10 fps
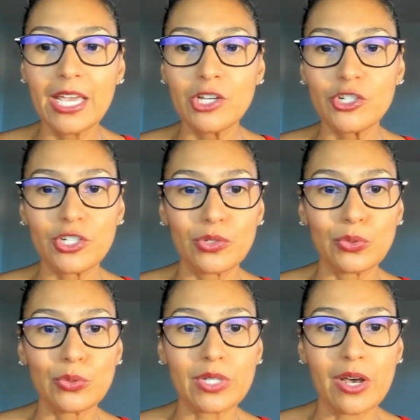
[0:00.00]

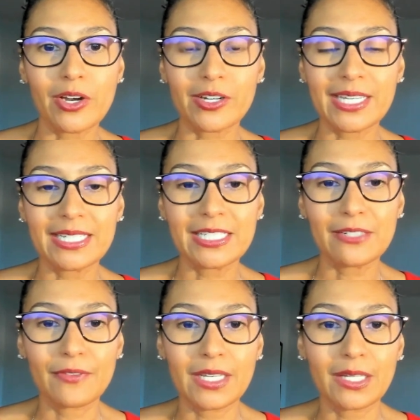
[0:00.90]
shoes on our kids'
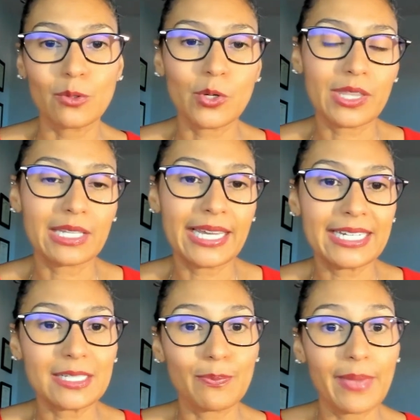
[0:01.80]
feet or the
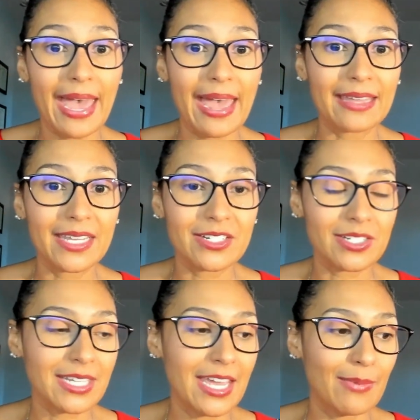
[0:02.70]
latest bag that
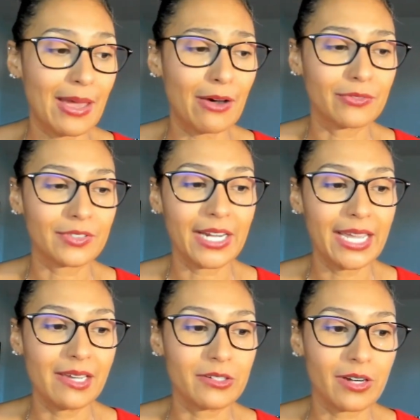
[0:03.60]
just came out for
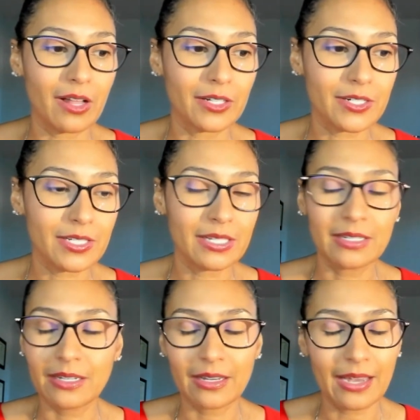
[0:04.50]
$800.
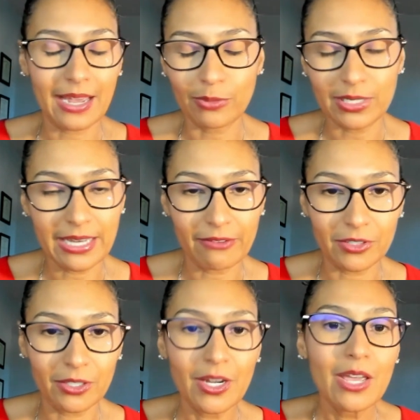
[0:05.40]
I would
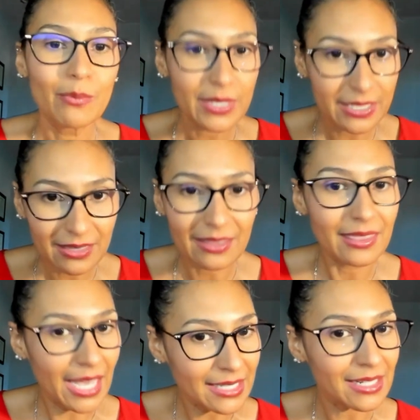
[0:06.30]
never, but
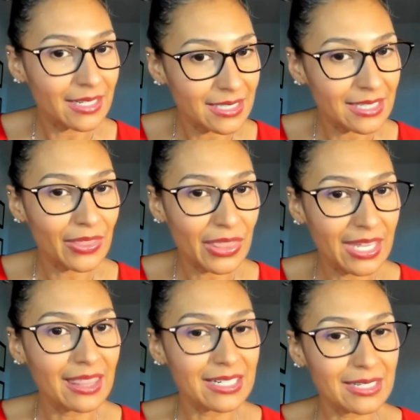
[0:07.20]
that is a
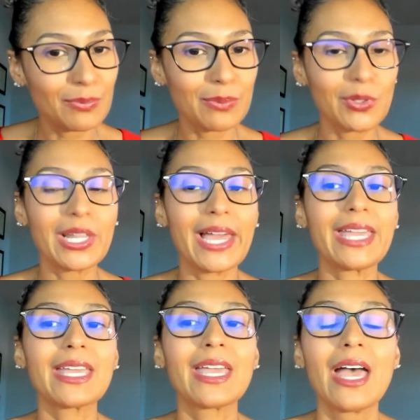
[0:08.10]
thing that some people
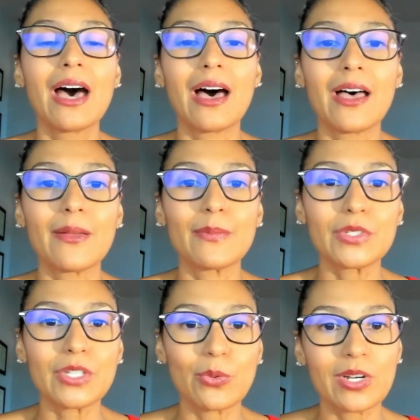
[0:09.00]
like.
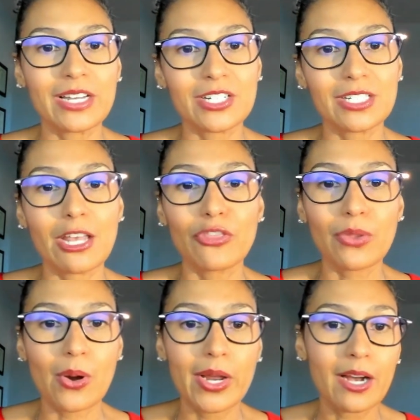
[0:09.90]
So we're not just
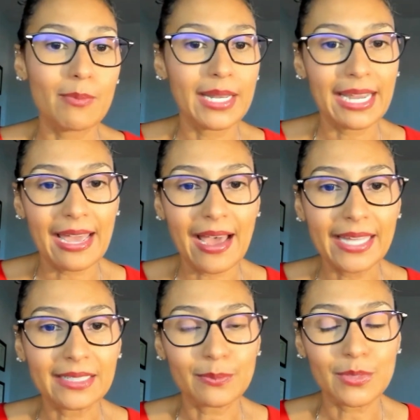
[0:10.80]
throwing our money at
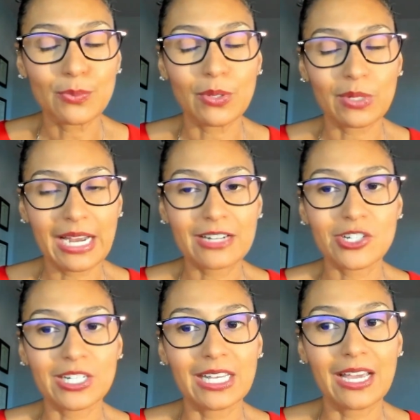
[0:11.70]
items, but we're
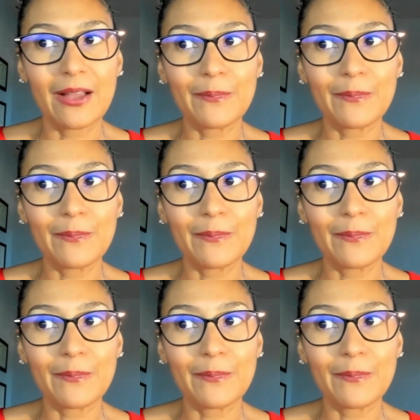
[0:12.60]
actually